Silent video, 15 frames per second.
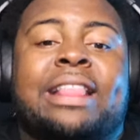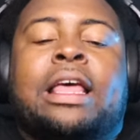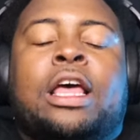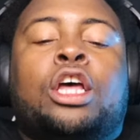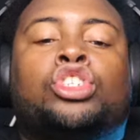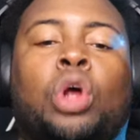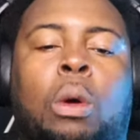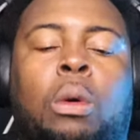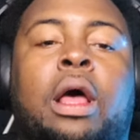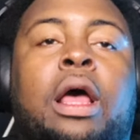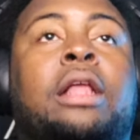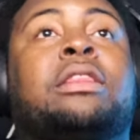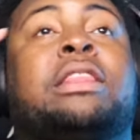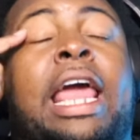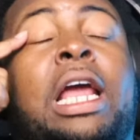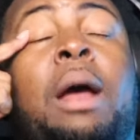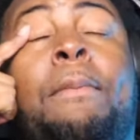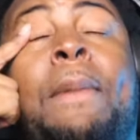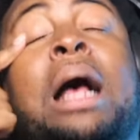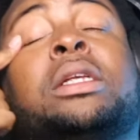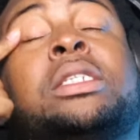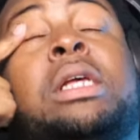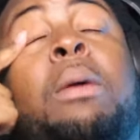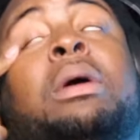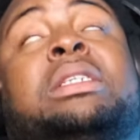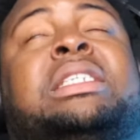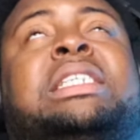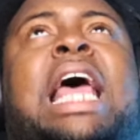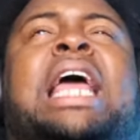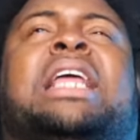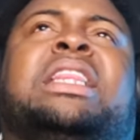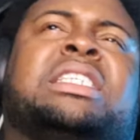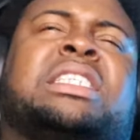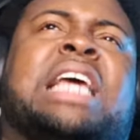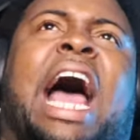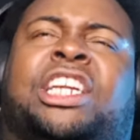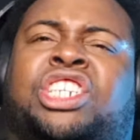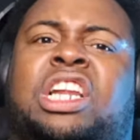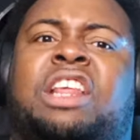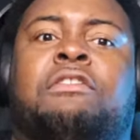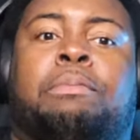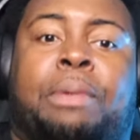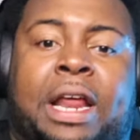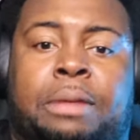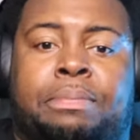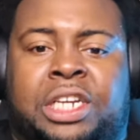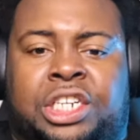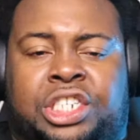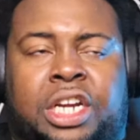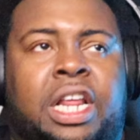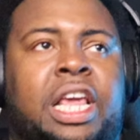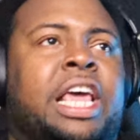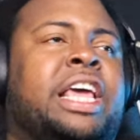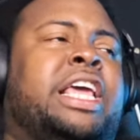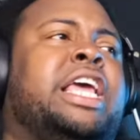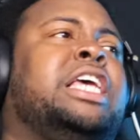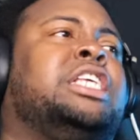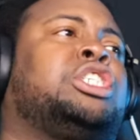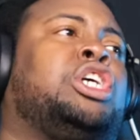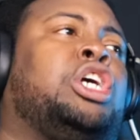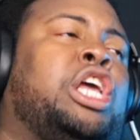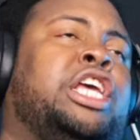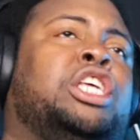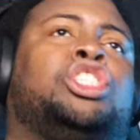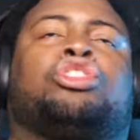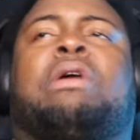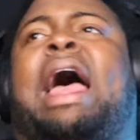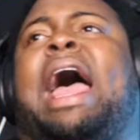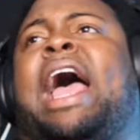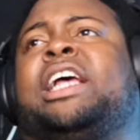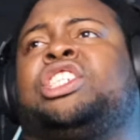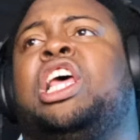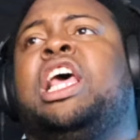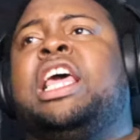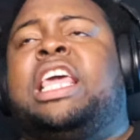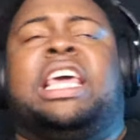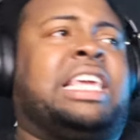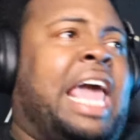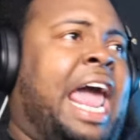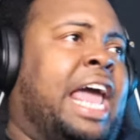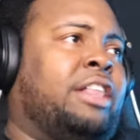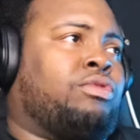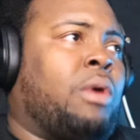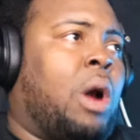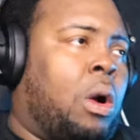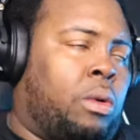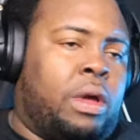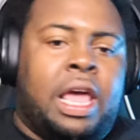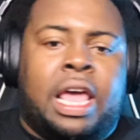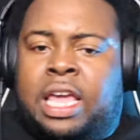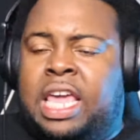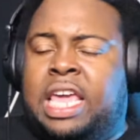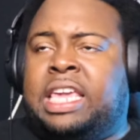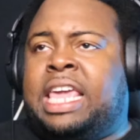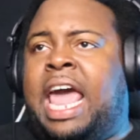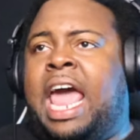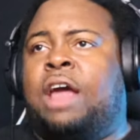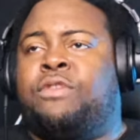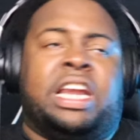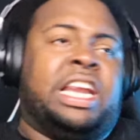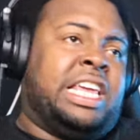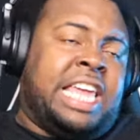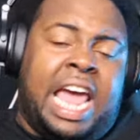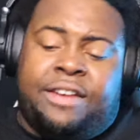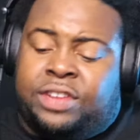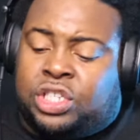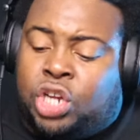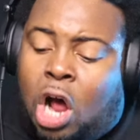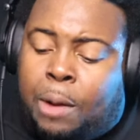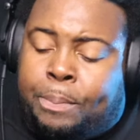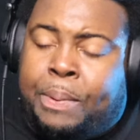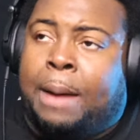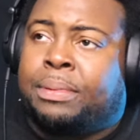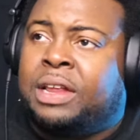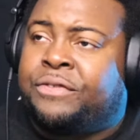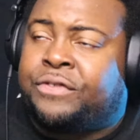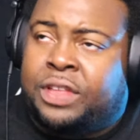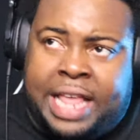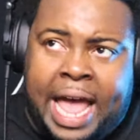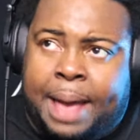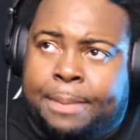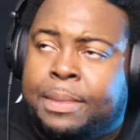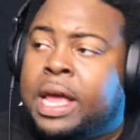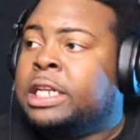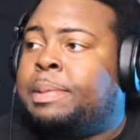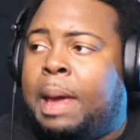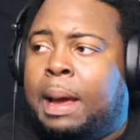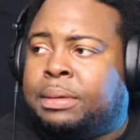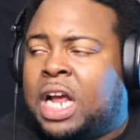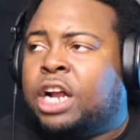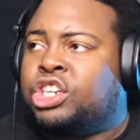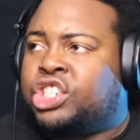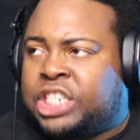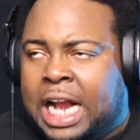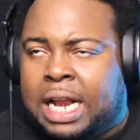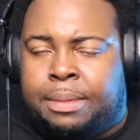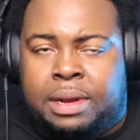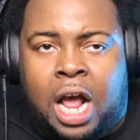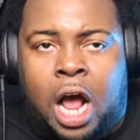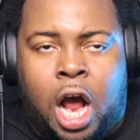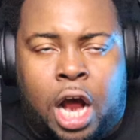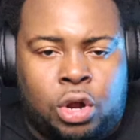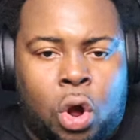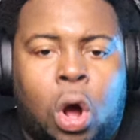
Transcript: So think about someone saying this guy shouldn't even play the position. He's trash. He can't throw. He can't read. He can't even talk properly for them to be able to understand him in the huddle.